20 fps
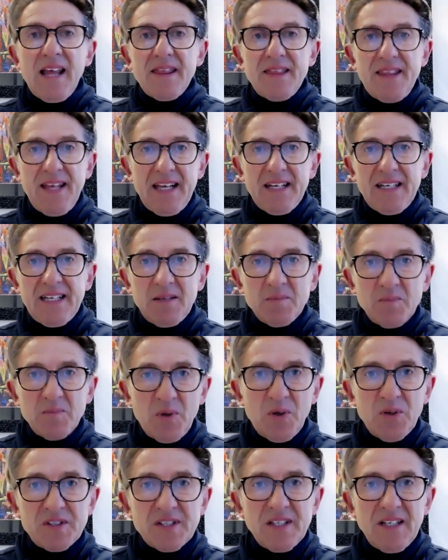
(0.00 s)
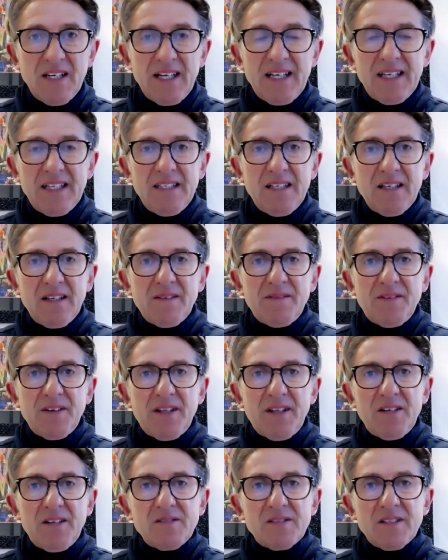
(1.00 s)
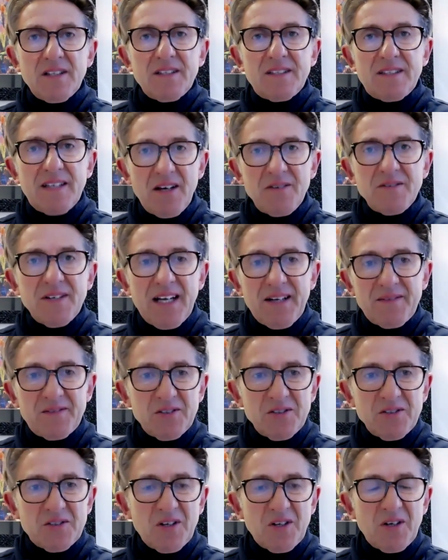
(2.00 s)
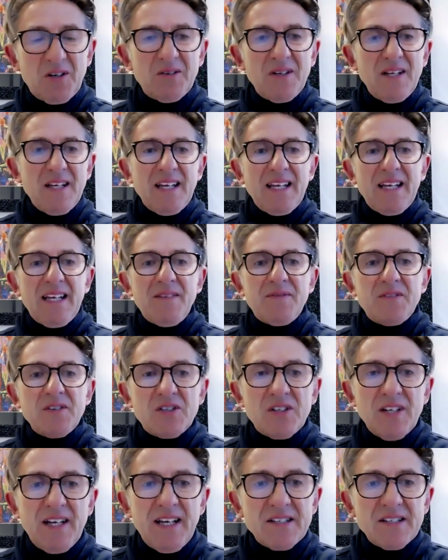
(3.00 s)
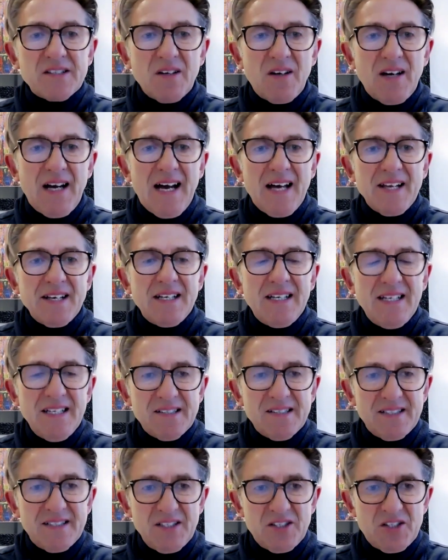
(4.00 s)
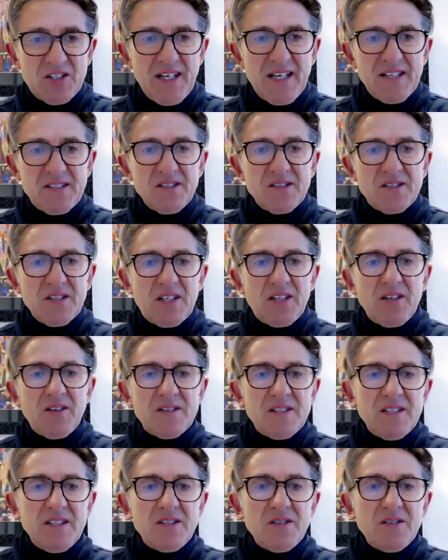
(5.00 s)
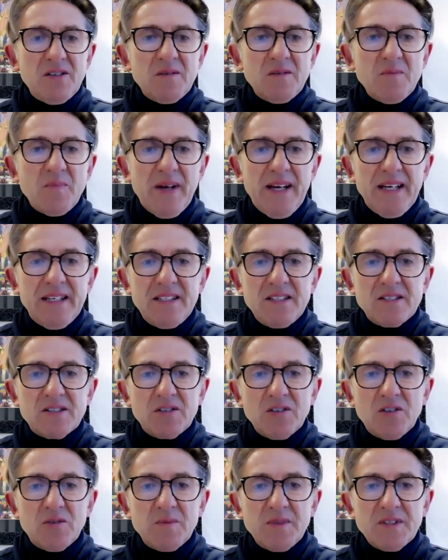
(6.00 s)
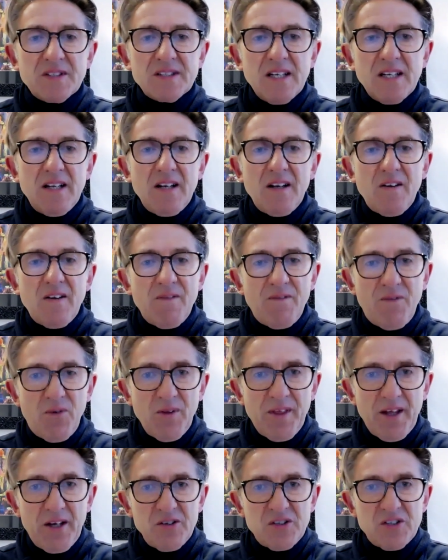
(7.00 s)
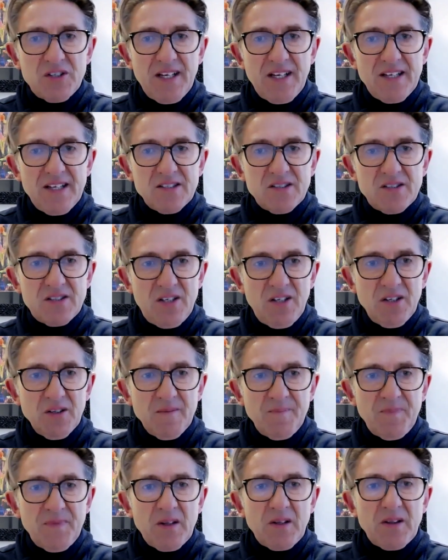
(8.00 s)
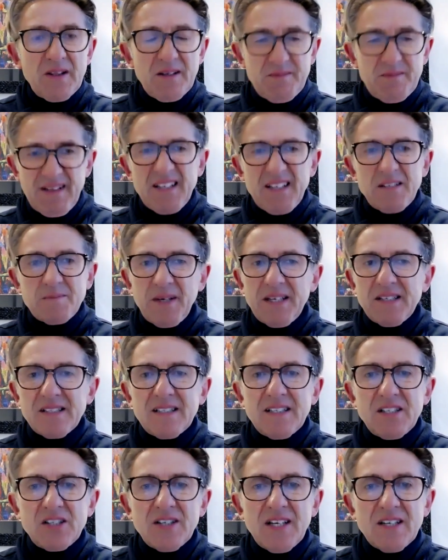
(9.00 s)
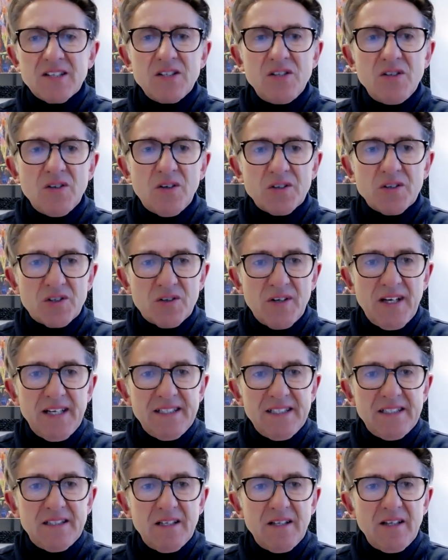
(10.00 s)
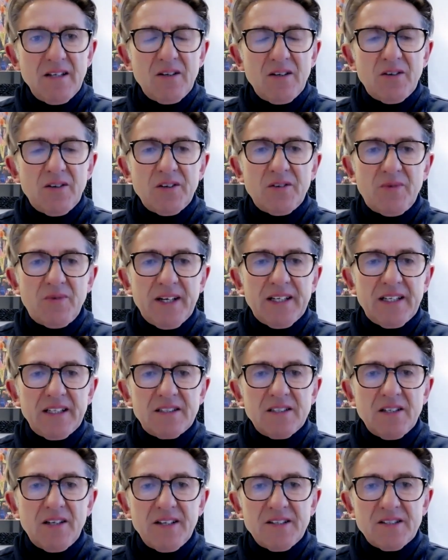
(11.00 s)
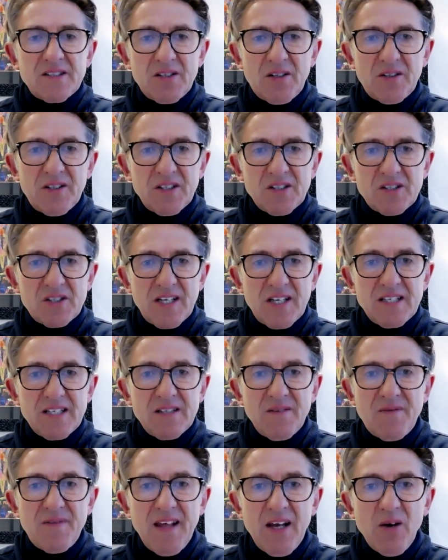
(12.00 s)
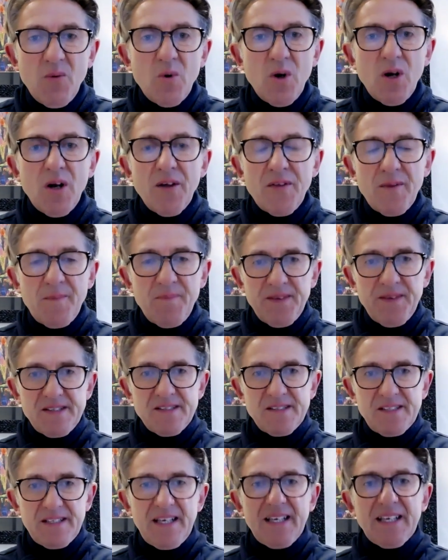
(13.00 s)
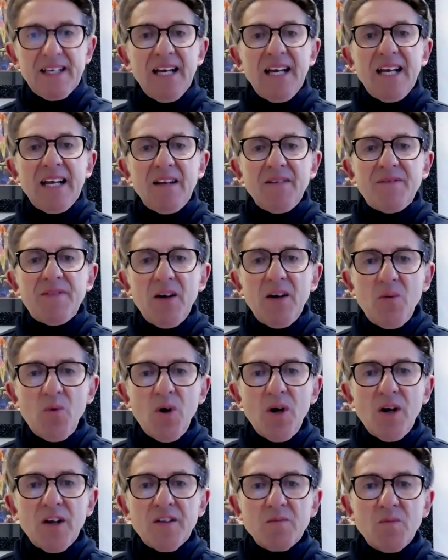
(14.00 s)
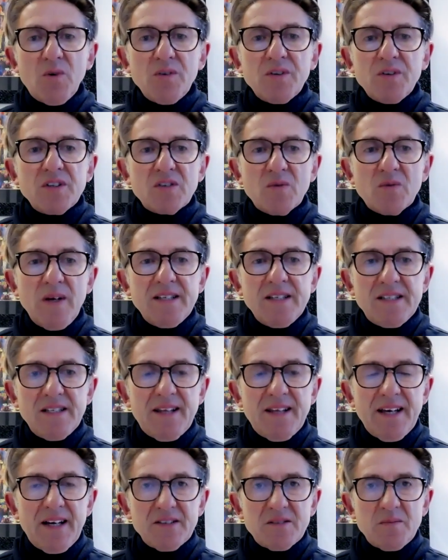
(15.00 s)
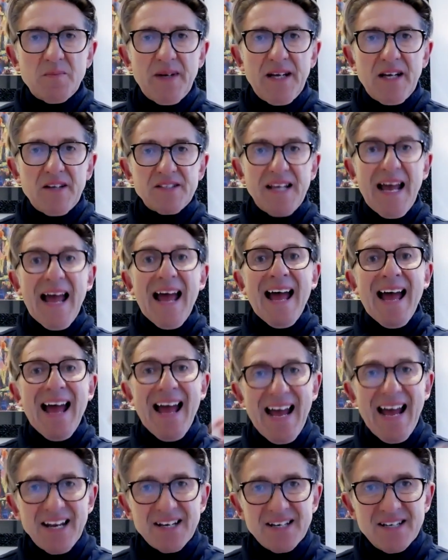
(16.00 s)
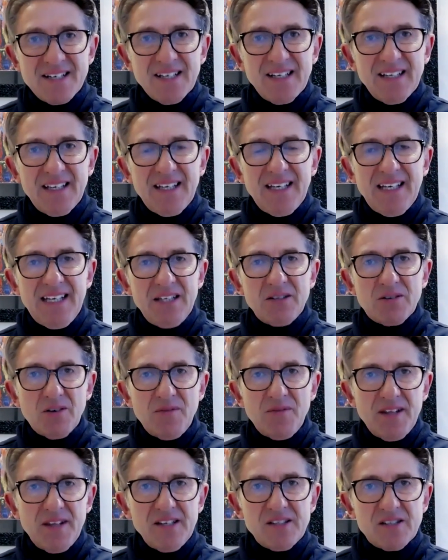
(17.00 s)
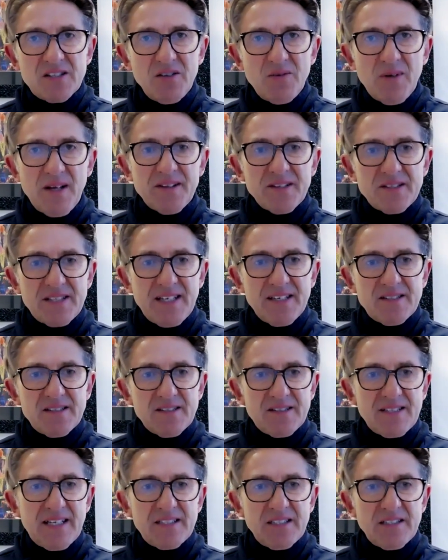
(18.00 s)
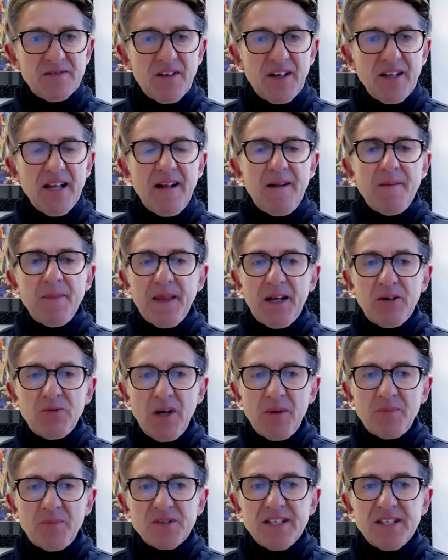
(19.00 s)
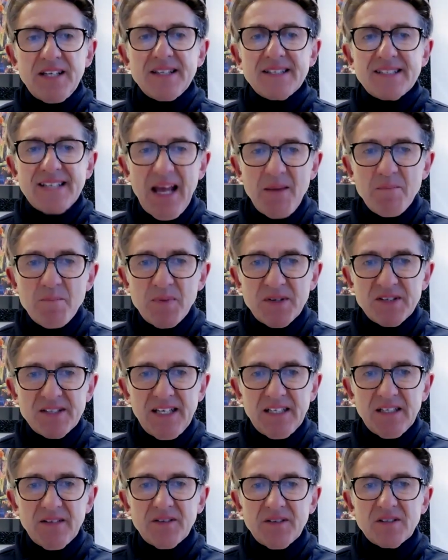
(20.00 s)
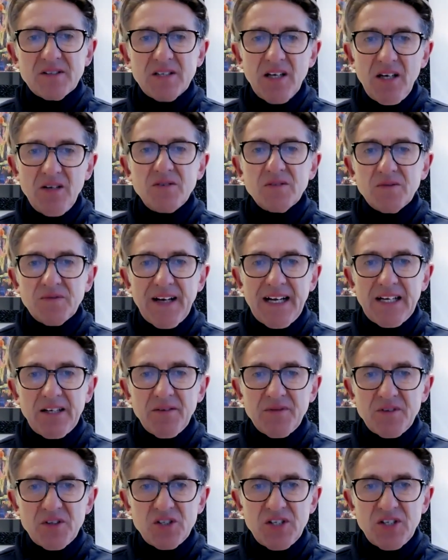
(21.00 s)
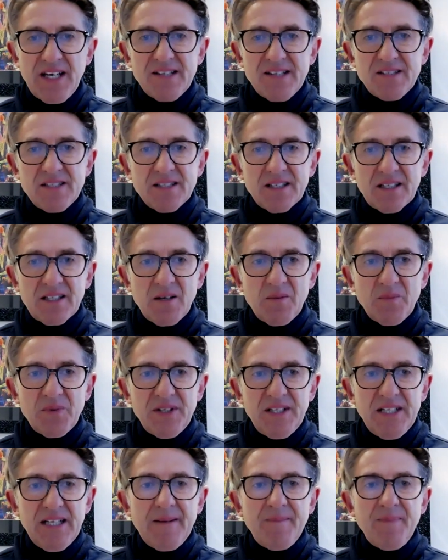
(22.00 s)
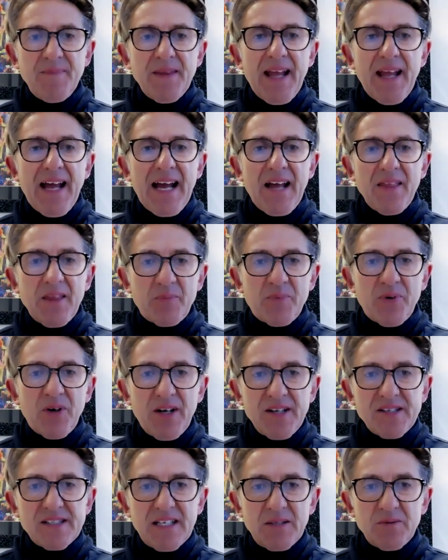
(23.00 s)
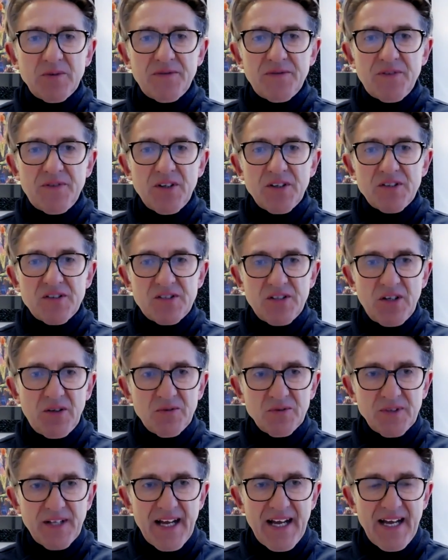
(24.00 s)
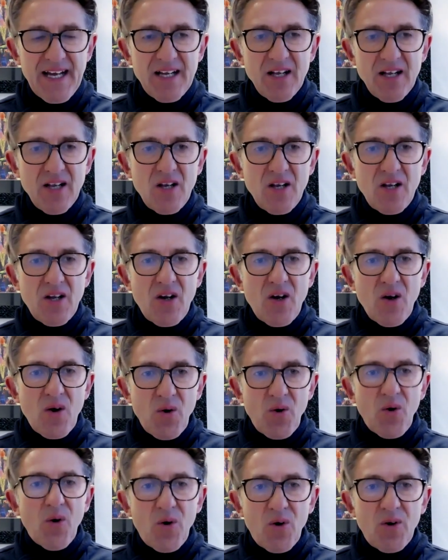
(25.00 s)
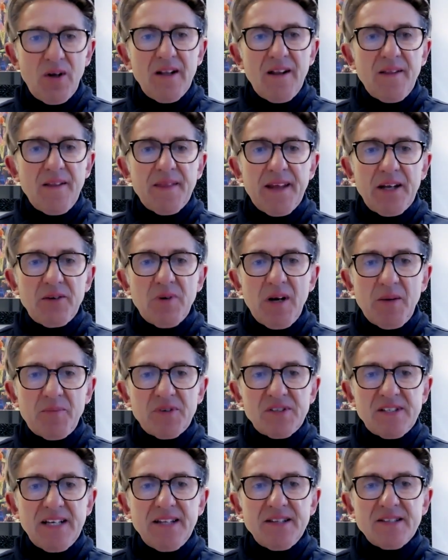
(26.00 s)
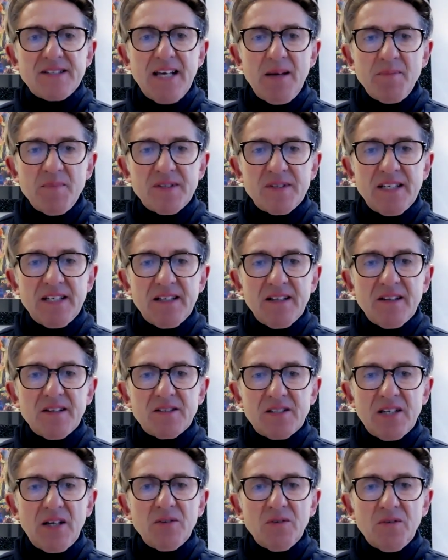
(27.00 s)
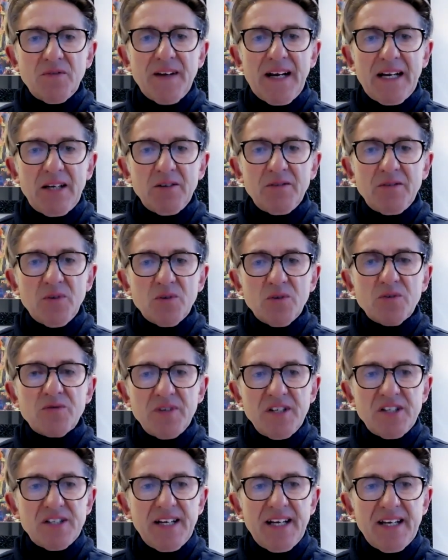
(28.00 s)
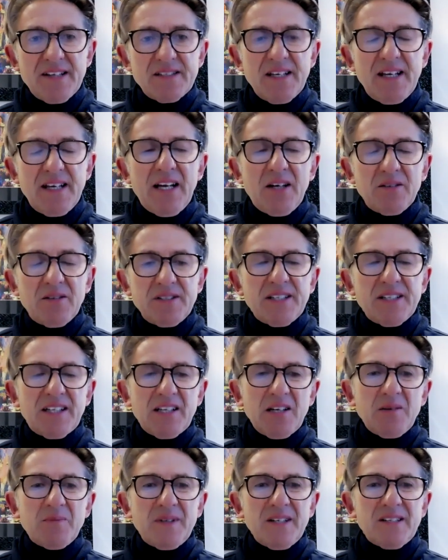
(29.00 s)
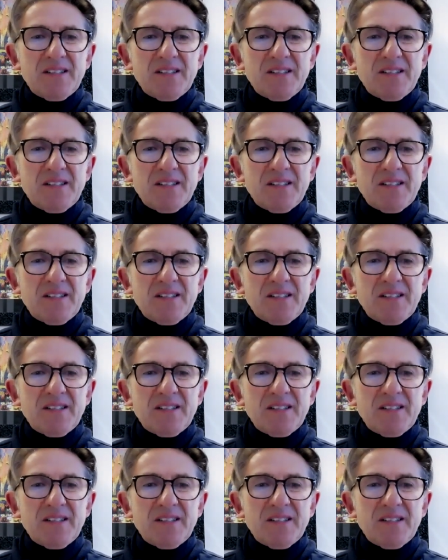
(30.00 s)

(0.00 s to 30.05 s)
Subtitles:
Then importantly, for those that don't have control, if the shares are unlisted shares and securities, you can pay in instalments for those shares too. That is basically shares not traded on a recognised stock exchange. If they're worth, this is key, if they're worth more than £20,000 and either of these two other tests are satisfied, they represent 10% of the total value of the shares in the company at the price they were first sold at, or they represent 10% of the total value of ordinary shares held in the company.